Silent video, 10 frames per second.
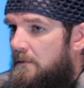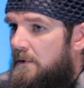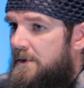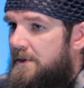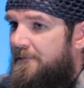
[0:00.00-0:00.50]

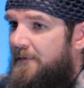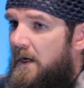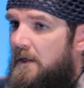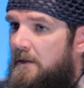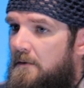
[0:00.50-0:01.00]
to
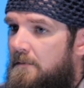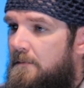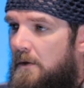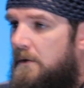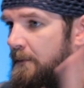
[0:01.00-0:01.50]
find
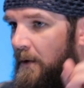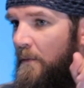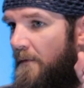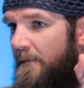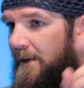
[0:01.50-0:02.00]
a little bit
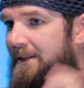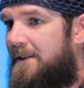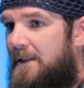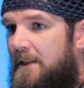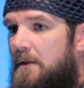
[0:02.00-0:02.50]
more
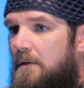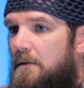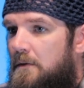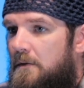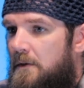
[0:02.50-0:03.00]
validity,
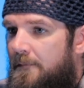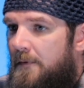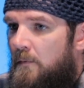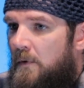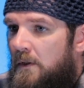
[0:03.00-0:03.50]
if
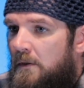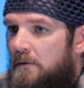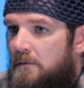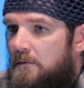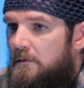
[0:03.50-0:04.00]
you will,
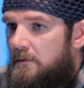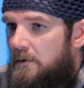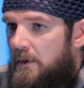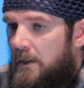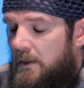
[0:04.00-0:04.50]

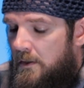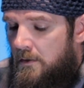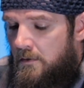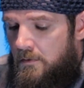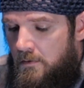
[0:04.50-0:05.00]

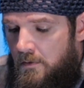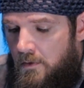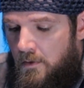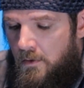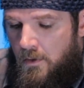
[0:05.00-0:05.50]
in
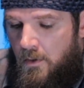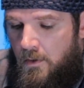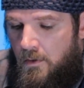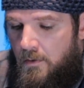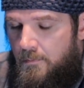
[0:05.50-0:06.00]

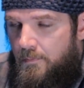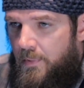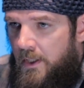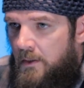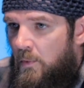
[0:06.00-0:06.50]

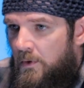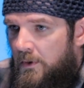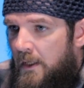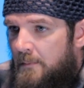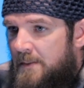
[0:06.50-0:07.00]
playing board
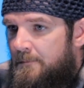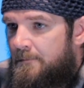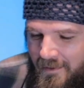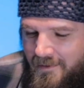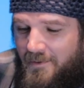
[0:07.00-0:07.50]
games.
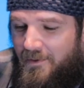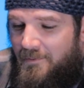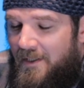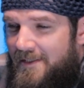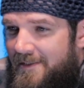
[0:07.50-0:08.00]
So,
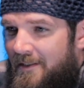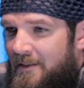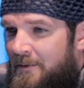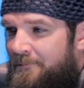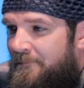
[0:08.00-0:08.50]
anyways,
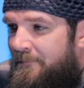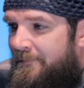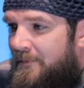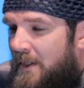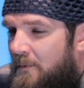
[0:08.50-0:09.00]
um,
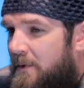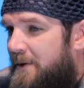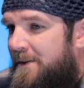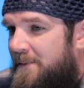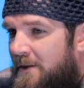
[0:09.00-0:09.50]
what are
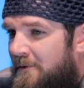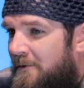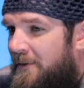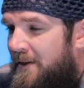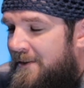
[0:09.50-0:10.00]
some general
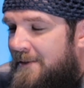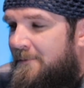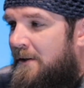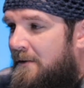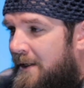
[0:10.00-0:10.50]
things that
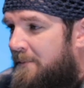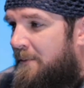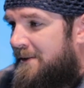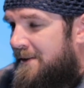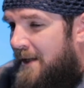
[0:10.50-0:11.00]
we all like
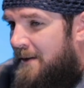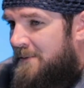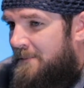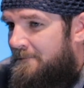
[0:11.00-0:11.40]
about these games?